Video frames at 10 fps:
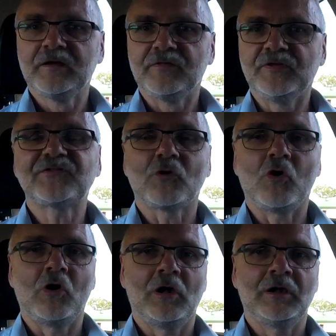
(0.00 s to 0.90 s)
This
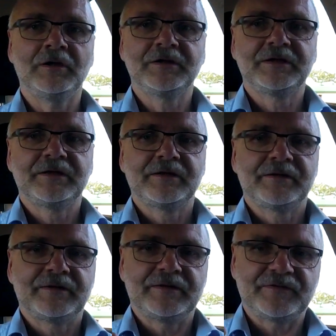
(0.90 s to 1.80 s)
all
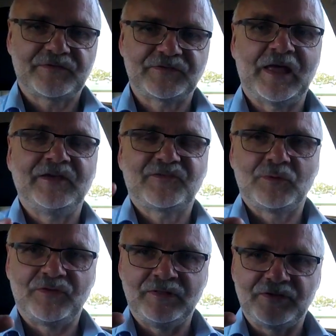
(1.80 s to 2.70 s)
stays
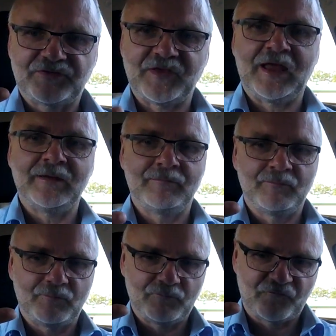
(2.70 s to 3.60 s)
within the
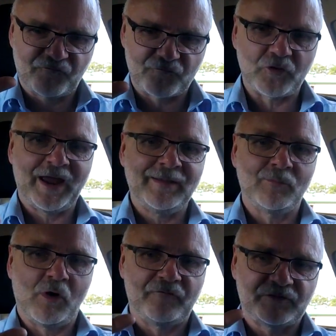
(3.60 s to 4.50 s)
same frame
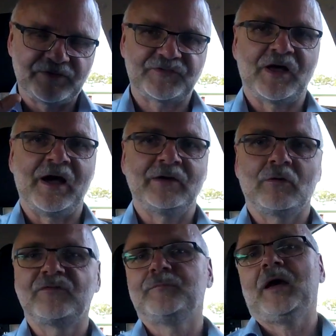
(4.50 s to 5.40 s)
of design
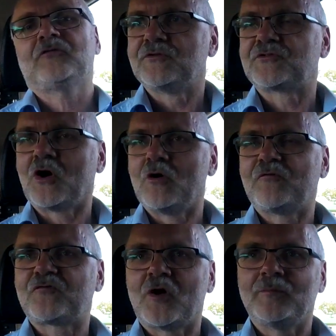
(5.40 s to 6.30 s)
of the battery. So
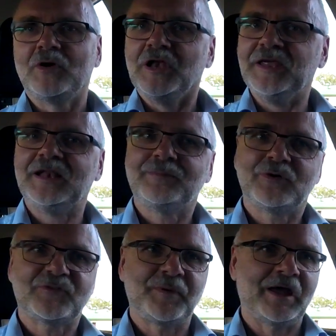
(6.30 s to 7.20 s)
from a legal
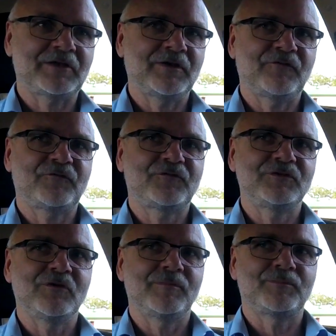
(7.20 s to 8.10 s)
perspective,
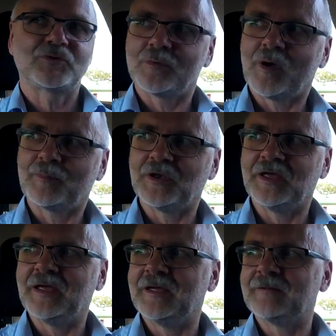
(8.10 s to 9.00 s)
you
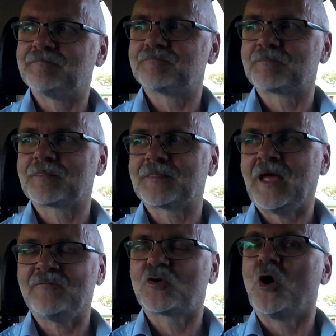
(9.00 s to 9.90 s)
probably
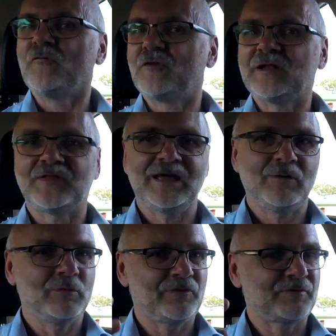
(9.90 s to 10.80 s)
have a conflict there
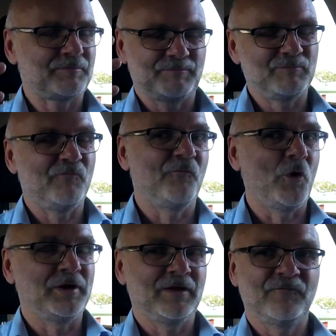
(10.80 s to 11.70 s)
with
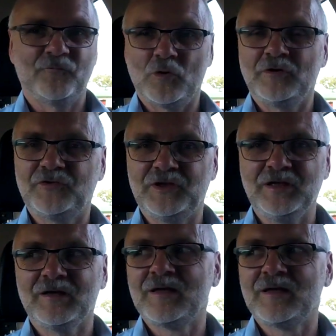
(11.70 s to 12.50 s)
voiding warranty,